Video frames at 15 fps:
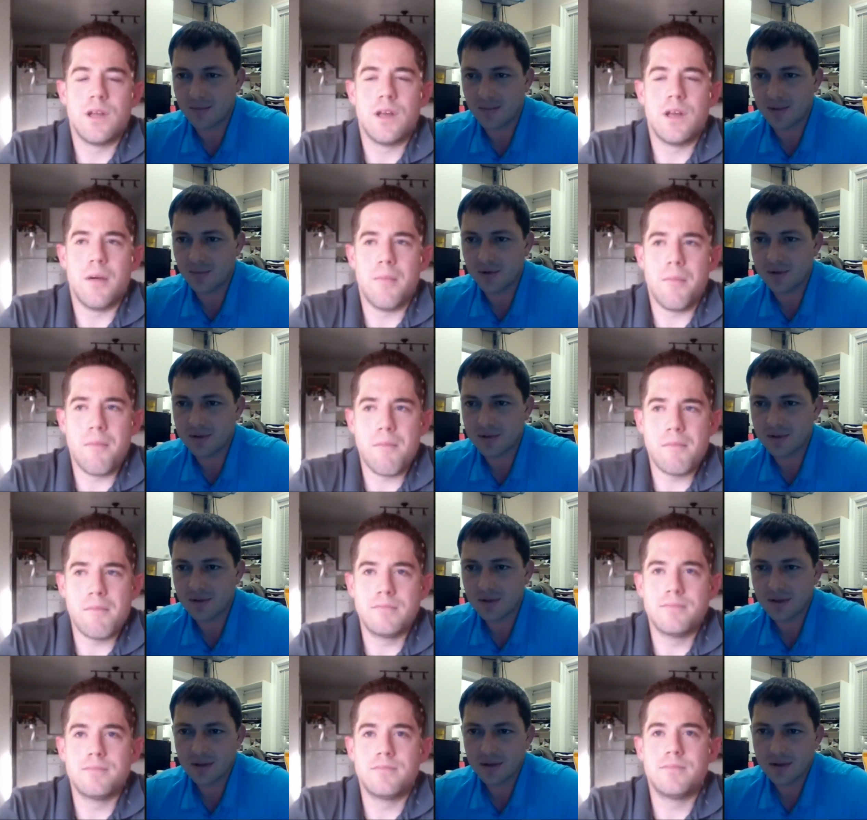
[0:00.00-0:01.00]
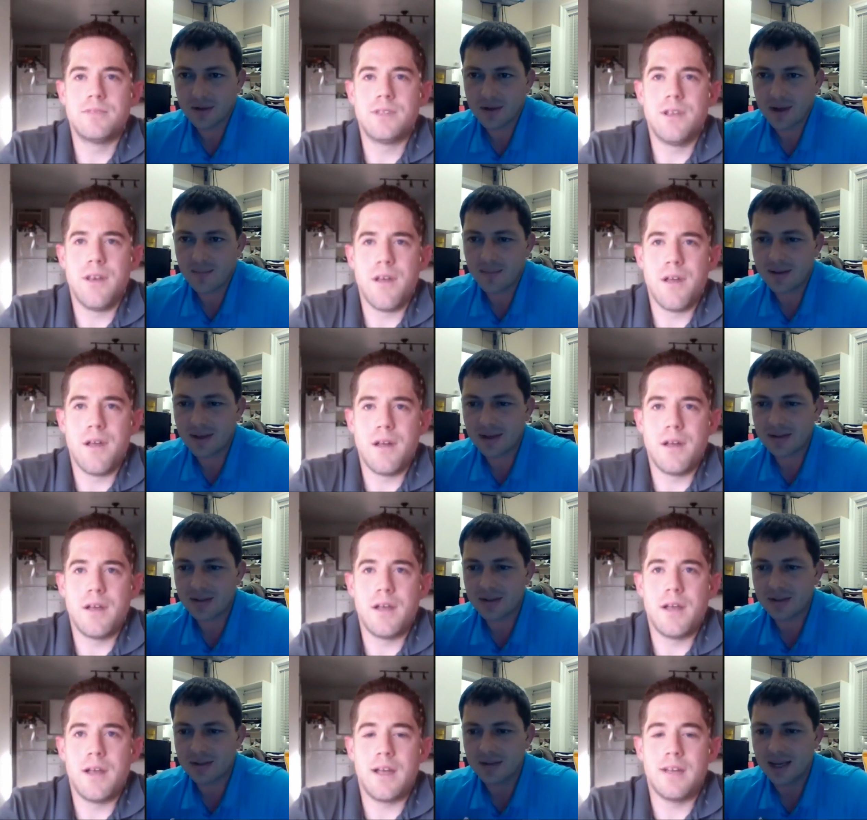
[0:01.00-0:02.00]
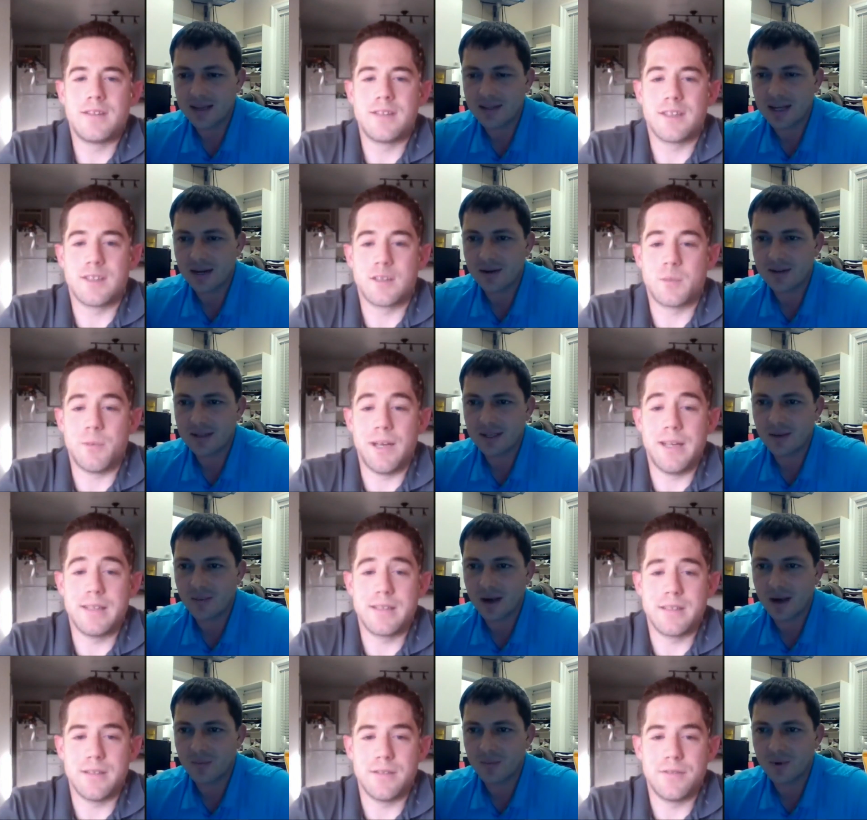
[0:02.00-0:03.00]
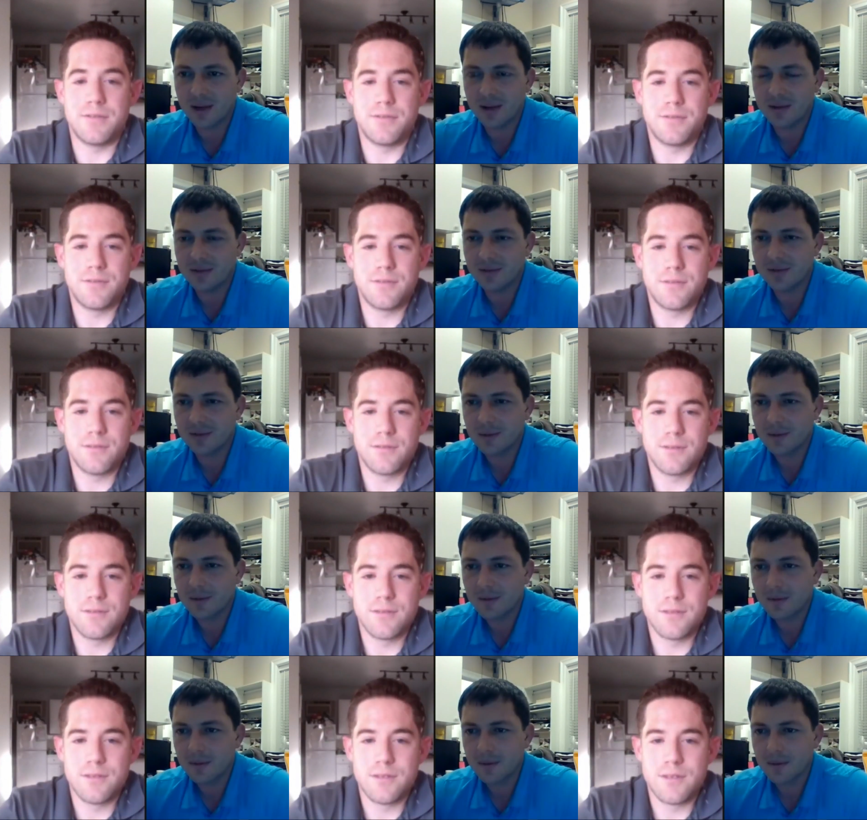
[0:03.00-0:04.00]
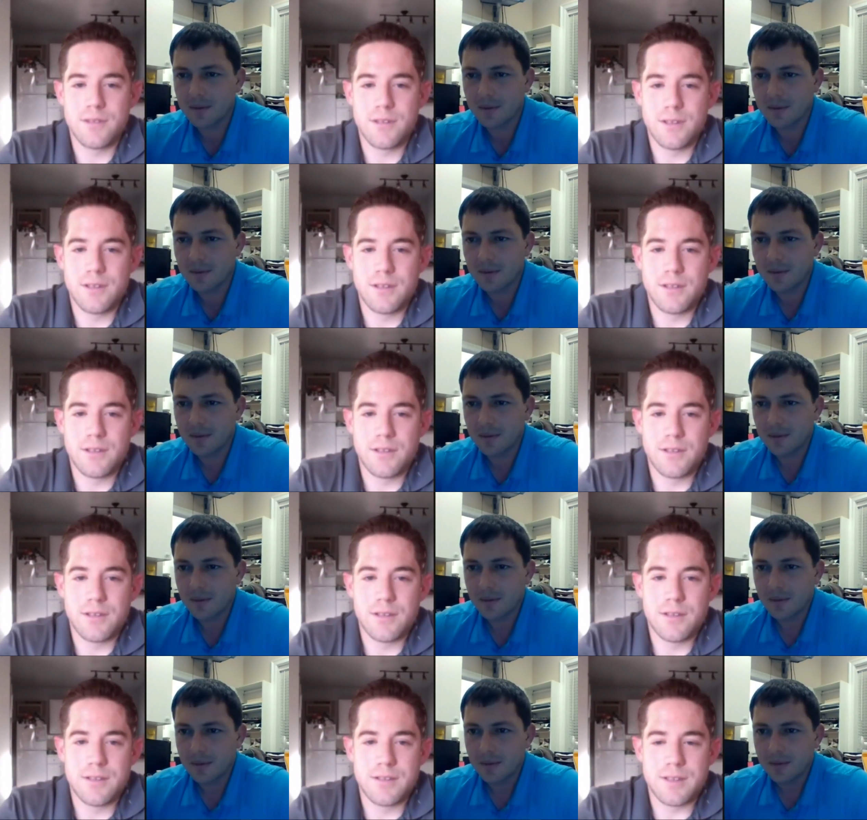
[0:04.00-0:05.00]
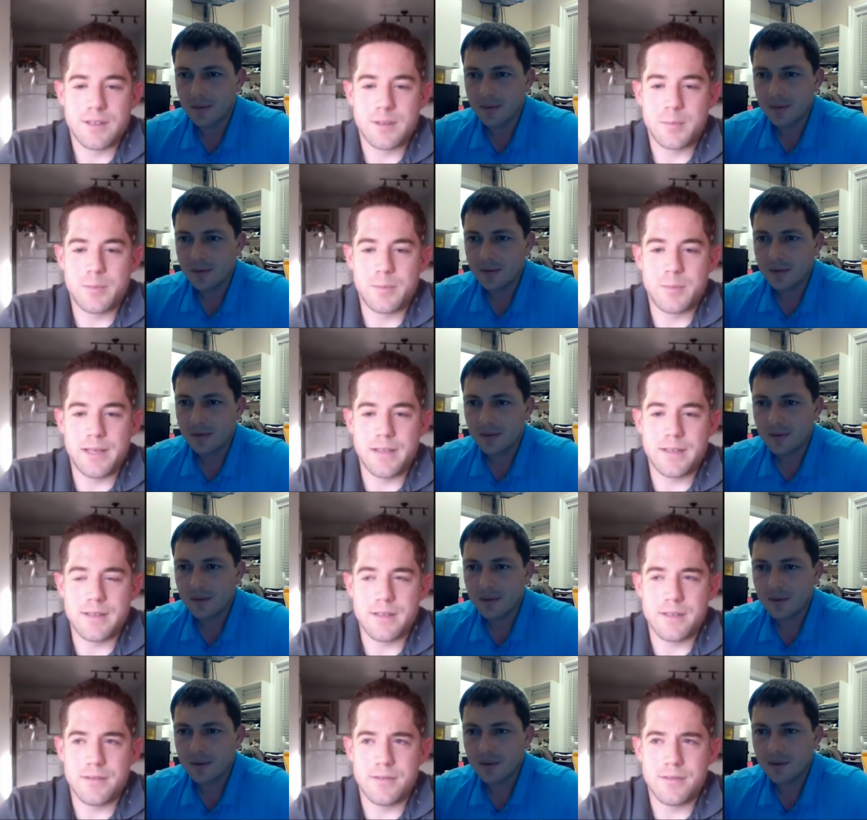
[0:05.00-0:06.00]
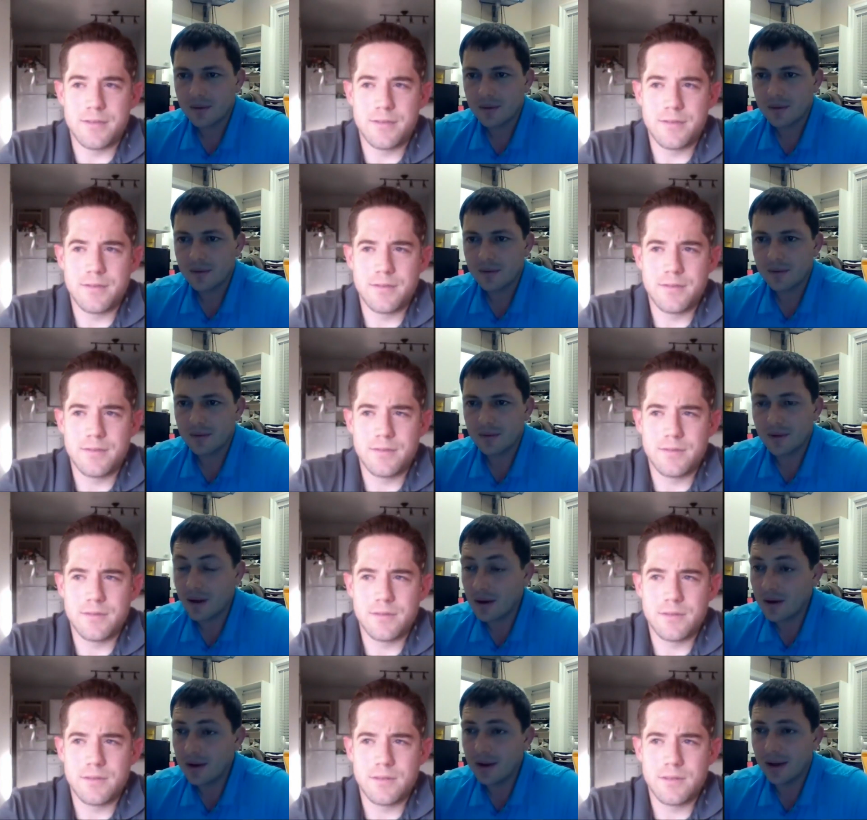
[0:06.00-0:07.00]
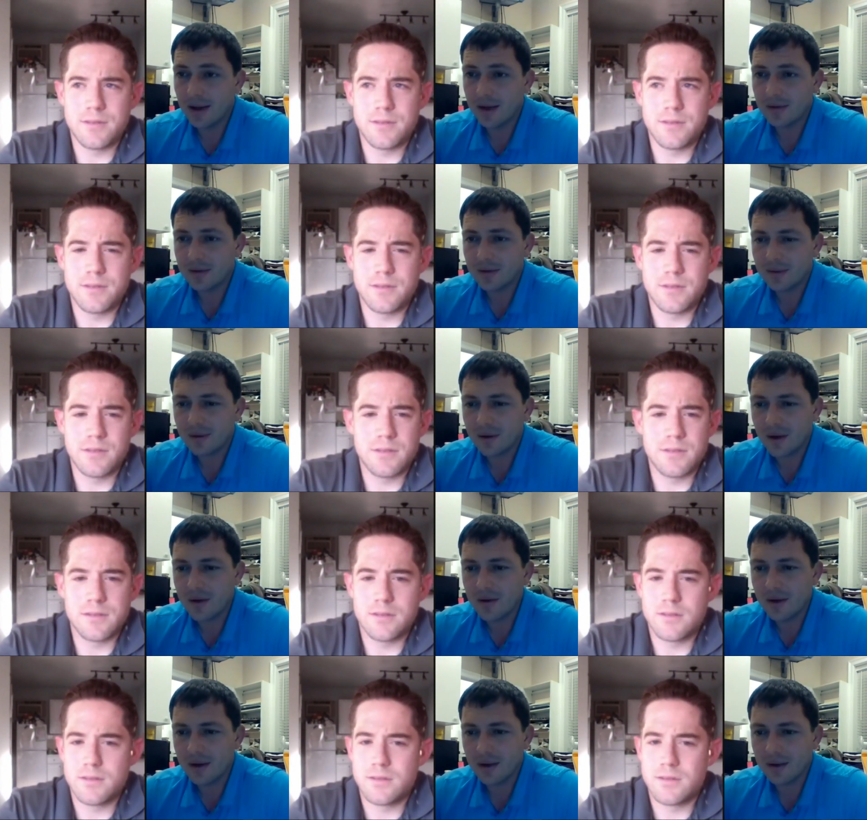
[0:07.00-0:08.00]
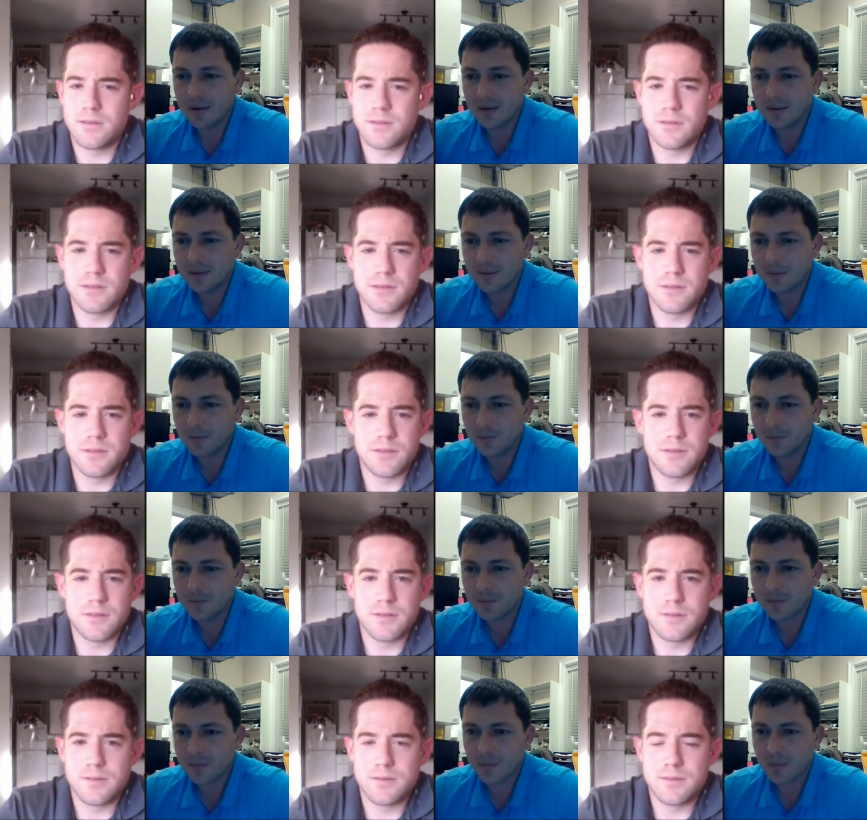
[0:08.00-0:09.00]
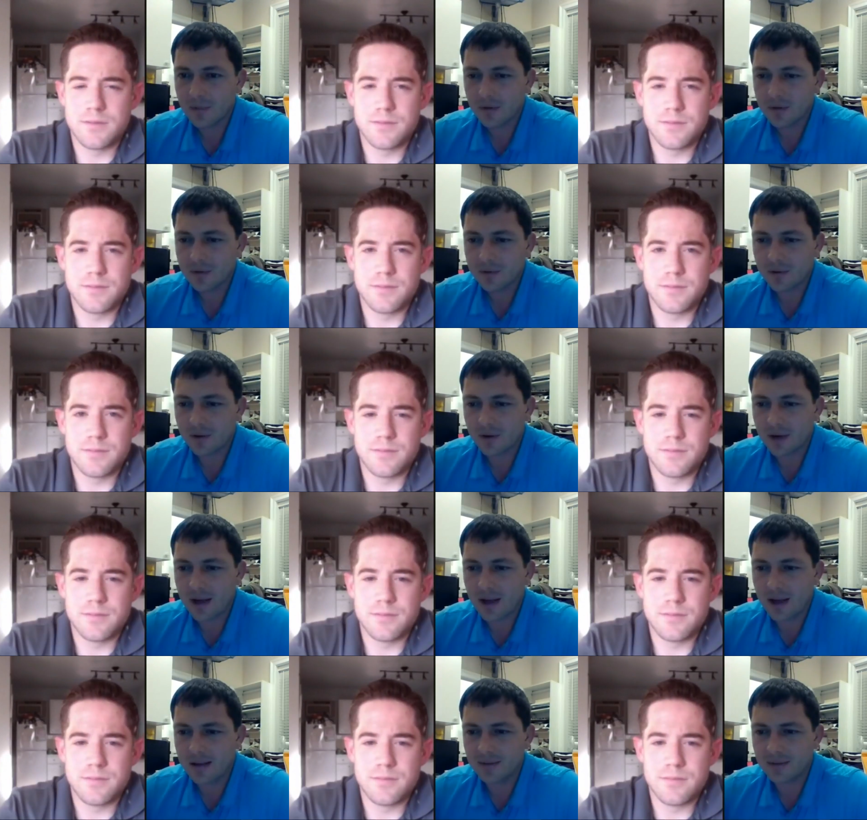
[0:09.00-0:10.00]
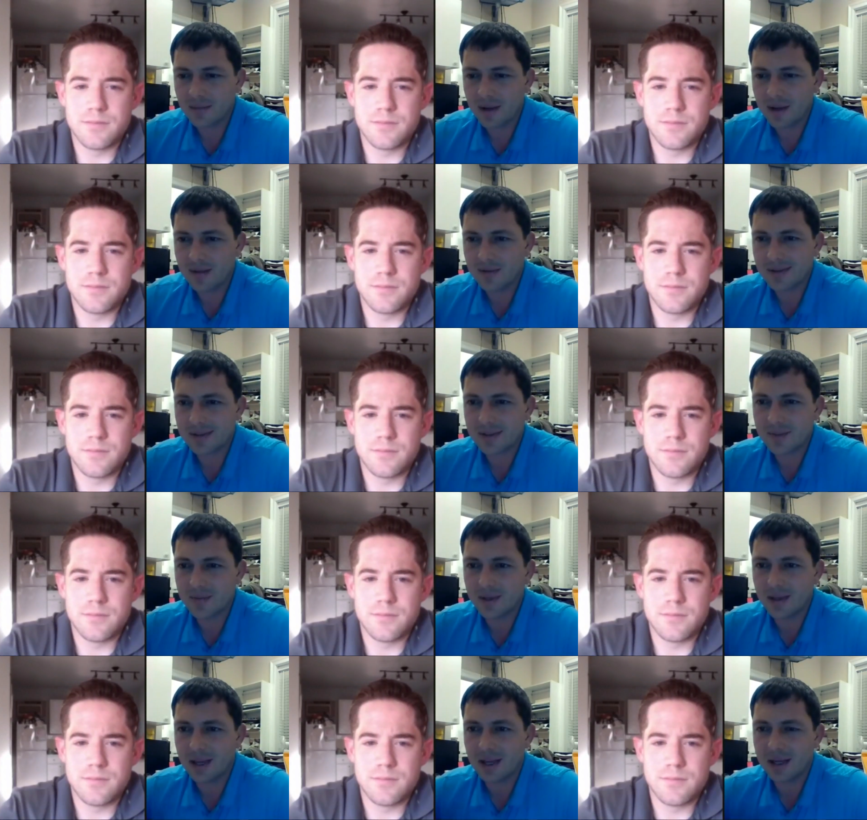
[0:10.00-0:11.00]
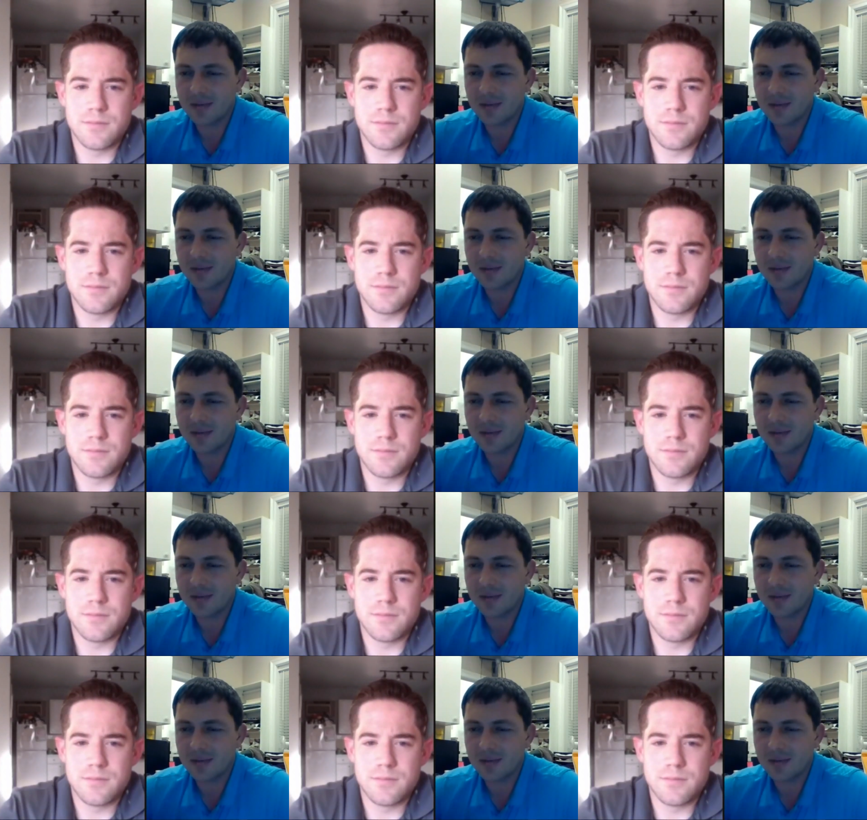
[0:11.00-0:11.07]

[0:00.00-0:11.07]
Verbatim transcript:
Speaker 1: members. I mean, that's how a team operates. It's
Speaker 2: expensive.
Speaker 1: Oh yeah, oh yeah. So guys, man, this has been a